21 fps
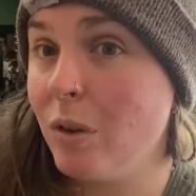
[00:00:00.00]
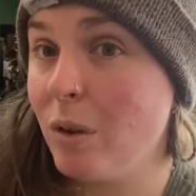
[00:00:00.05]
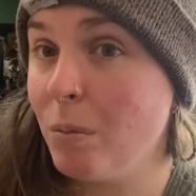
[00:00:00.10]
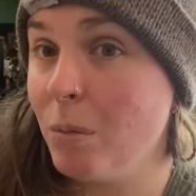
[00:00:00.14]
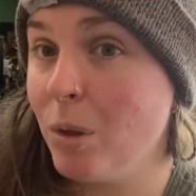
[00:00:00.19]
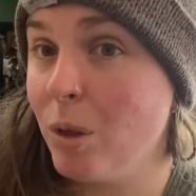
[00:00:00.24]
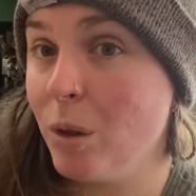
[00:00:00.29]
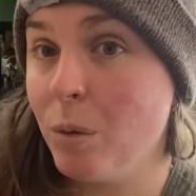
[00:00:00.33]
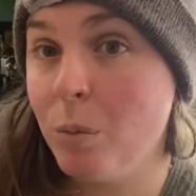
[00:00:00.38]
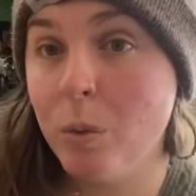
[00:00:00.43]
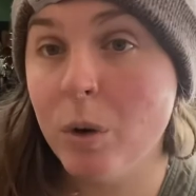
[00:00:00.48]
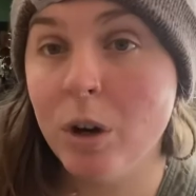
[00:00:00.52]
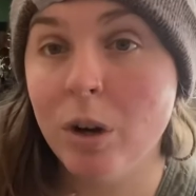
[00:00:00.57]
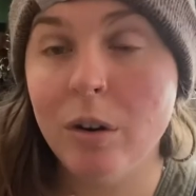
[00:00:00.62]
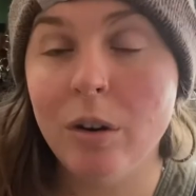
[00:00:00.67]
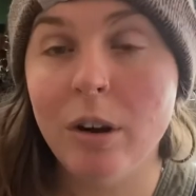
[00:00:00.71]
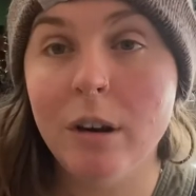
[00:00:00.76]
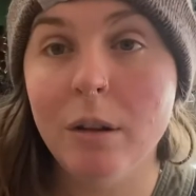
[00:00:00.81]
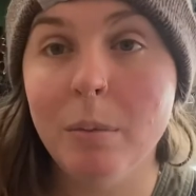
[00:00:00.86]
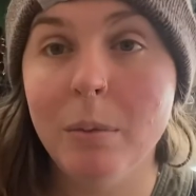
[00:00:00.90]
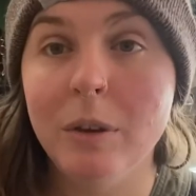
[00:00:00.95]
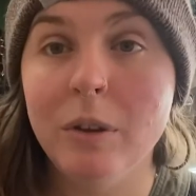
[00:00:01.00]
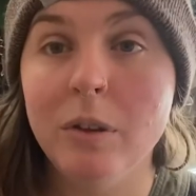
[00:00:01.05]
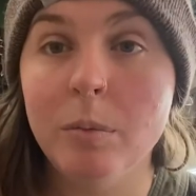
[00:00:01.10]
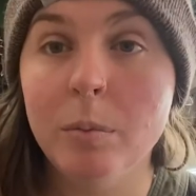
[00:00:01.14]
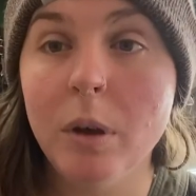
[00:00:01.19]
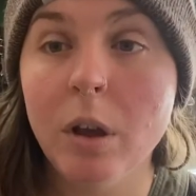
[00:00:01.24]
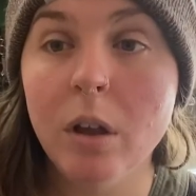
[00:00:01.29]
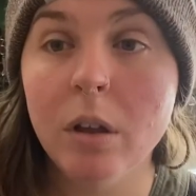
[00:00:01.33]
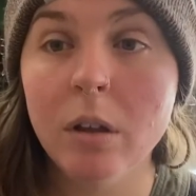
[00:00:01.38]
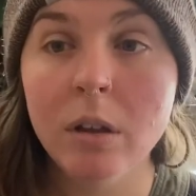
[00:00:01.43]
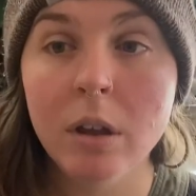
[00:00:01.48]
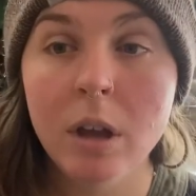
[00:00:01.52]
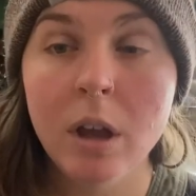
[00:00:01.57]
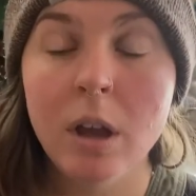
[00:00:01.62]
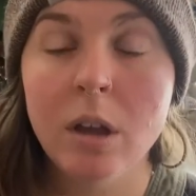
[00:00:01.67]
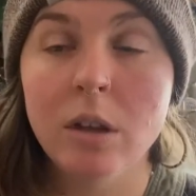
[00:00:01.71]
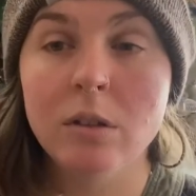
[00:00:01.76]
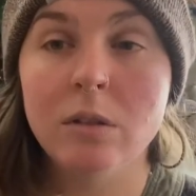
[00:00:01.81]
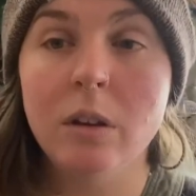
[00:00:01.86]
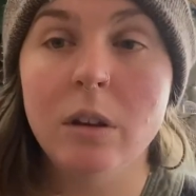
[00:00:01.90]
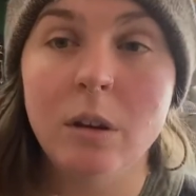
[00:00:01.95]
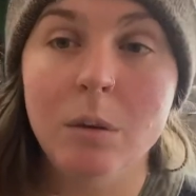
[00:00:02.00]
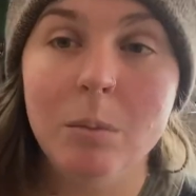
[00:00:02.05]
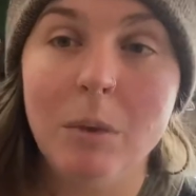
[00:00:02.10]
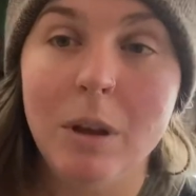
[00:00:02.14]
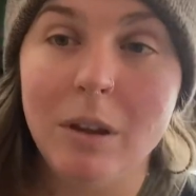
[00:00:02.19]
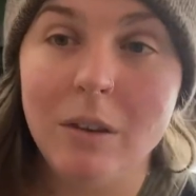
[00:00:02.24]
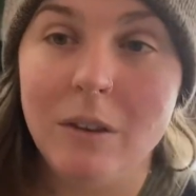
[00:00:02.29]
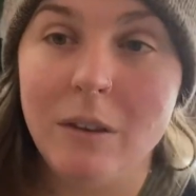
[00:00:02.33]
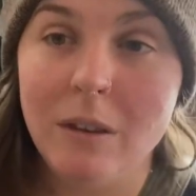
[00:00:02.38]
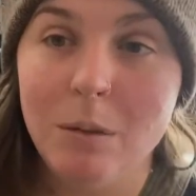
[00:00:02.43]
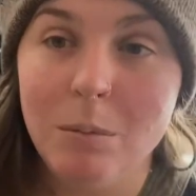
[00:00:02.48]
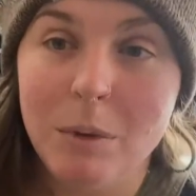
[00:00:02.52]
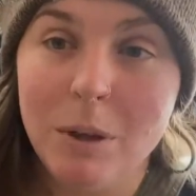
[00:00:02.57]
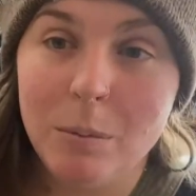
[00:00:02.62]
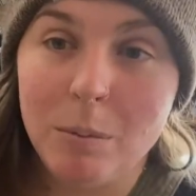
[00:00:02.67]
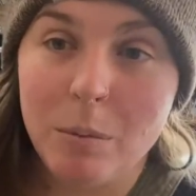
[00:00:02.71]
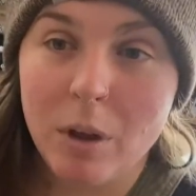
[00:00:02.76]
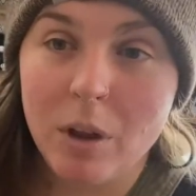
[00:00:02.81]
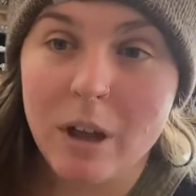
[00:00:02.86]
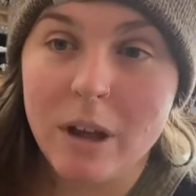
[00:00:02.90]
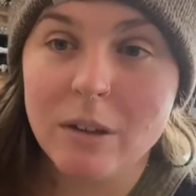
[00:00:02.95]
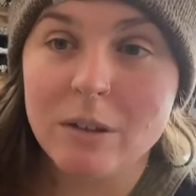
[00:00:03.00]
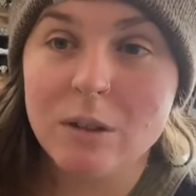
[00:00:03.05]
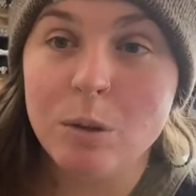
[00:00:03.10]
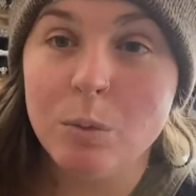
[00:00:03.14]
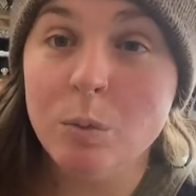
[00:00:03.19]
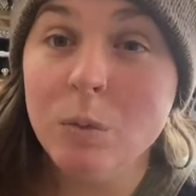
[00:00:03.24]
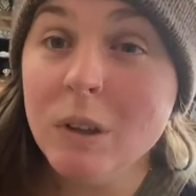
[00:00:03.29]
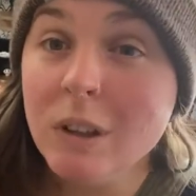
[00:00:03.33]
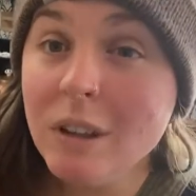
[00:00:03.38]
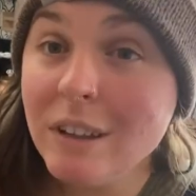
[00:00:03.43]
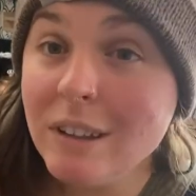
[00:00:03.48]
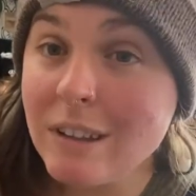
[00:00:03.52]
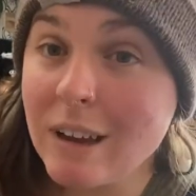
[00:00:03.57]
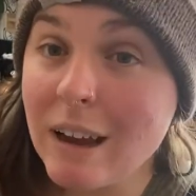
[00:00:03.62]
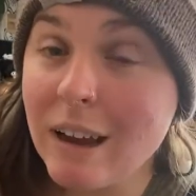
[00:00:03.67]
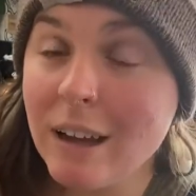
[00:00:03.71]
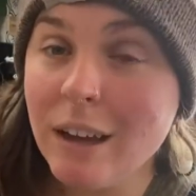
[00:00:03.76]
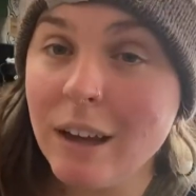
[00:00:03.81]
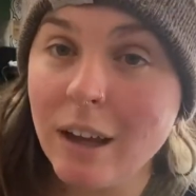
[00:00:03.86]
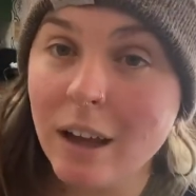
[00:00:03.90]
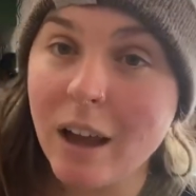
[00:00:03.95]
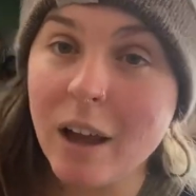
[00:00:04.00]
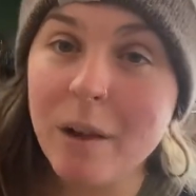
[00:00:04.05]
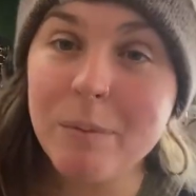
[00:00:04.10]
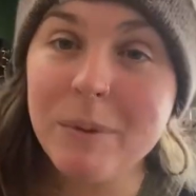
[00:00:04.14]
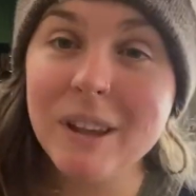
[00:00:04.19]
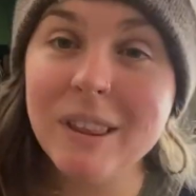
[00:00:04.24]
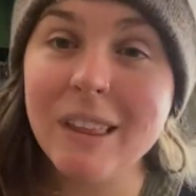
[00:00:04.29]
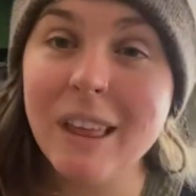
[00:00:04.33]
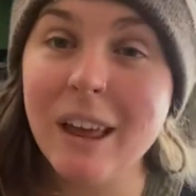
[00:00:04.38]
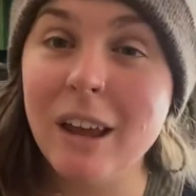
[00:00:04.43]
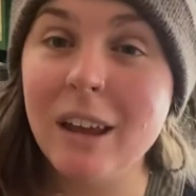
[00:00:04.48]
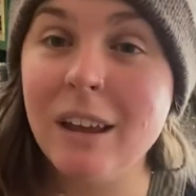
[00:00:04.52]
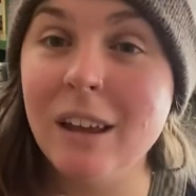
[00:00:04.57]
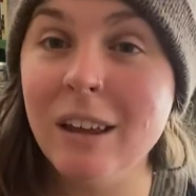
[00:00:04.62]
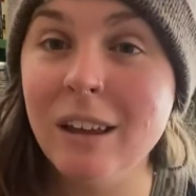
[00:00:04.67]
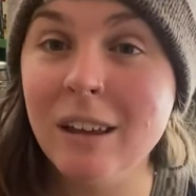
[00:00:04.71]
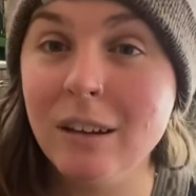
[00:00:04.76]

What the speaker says: of them were incredibly small, so you may see me pull out some really tiny, I mean like